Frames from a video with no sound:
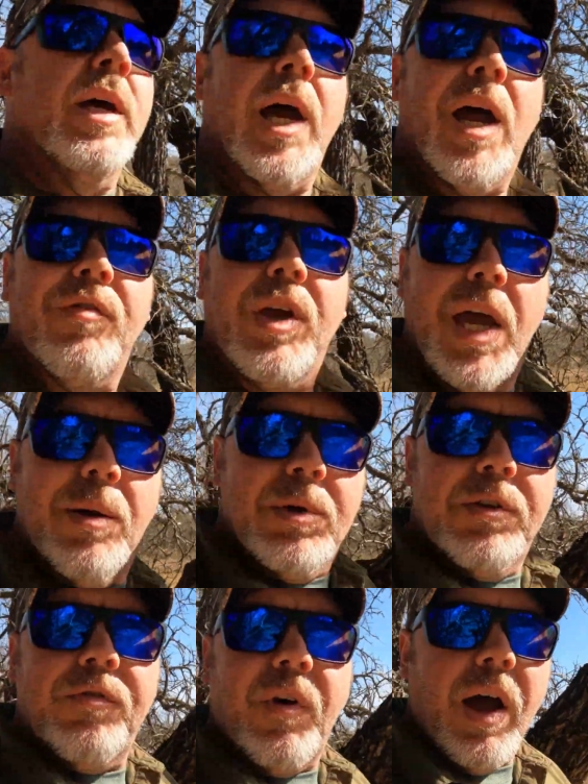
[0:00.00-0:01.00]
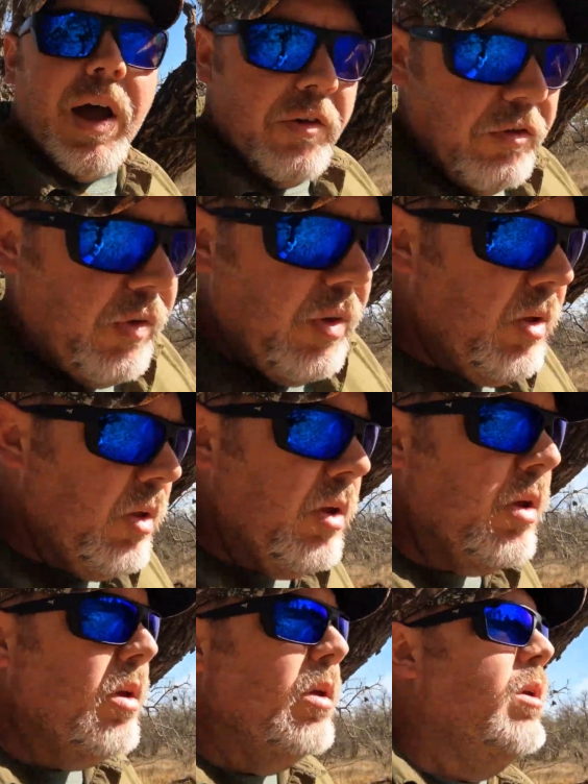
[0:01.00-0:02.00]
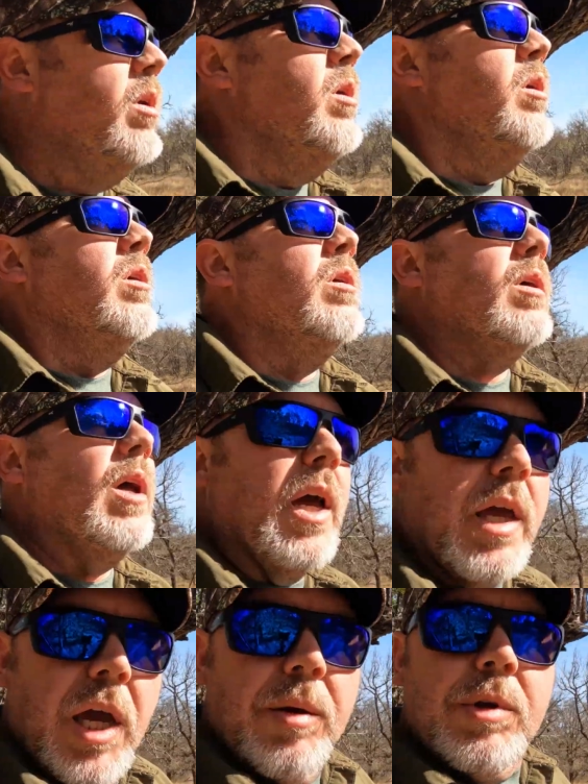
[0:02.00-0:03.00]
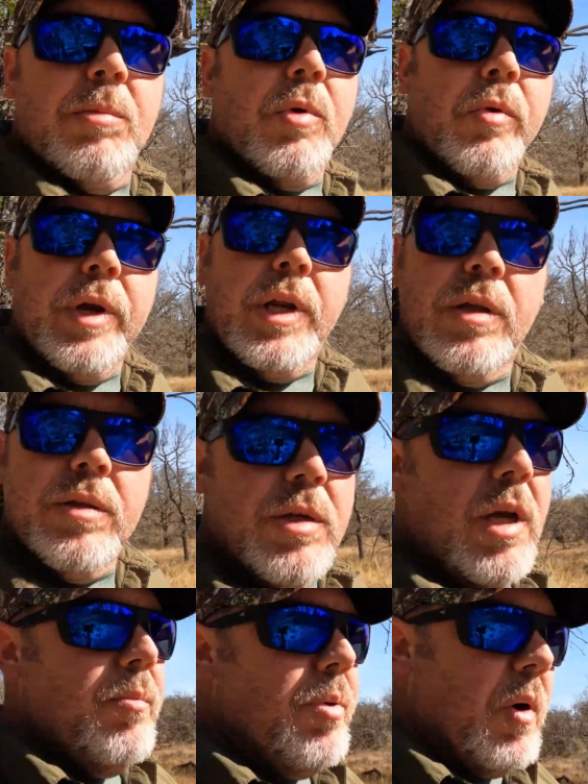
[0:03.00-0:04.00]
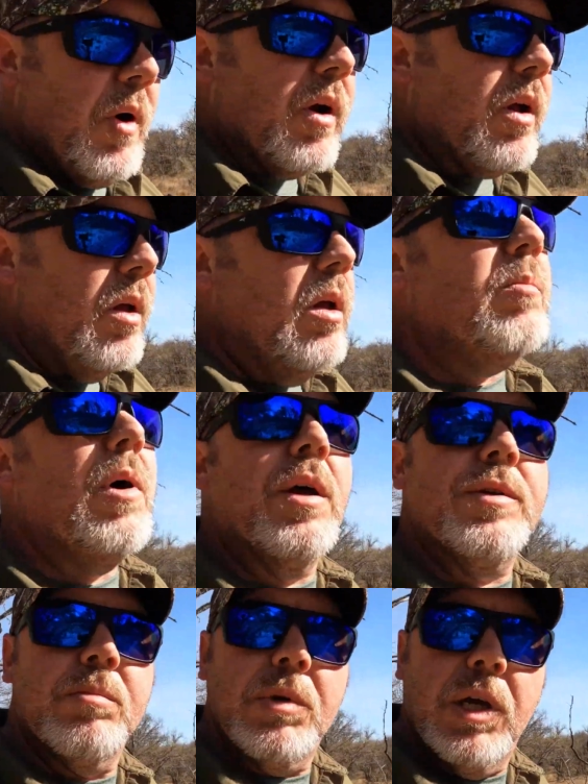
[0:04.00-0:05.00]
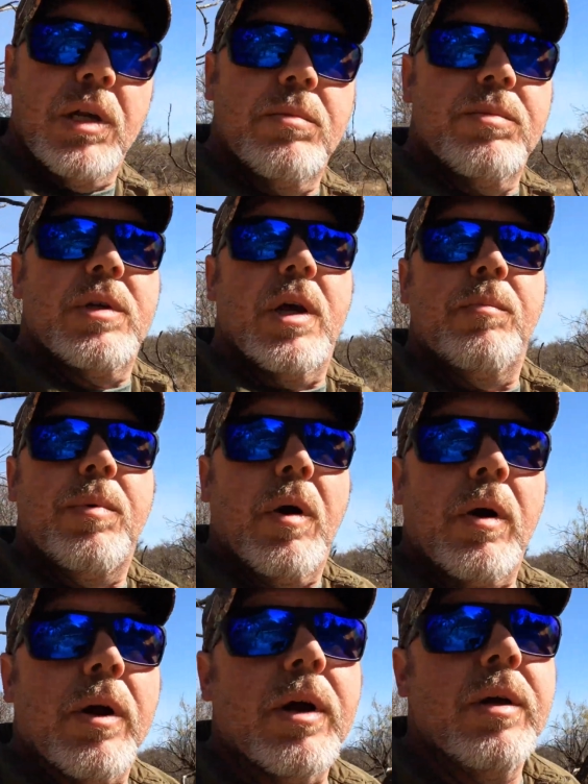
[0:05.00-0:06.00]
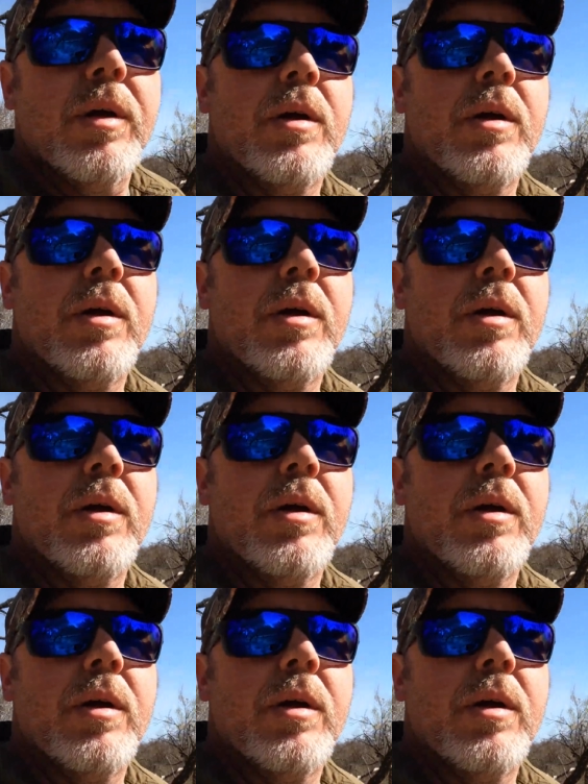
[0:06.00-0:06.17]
I've camped at 5. I camped at Meridian State Park, Possum Kingdom State Park,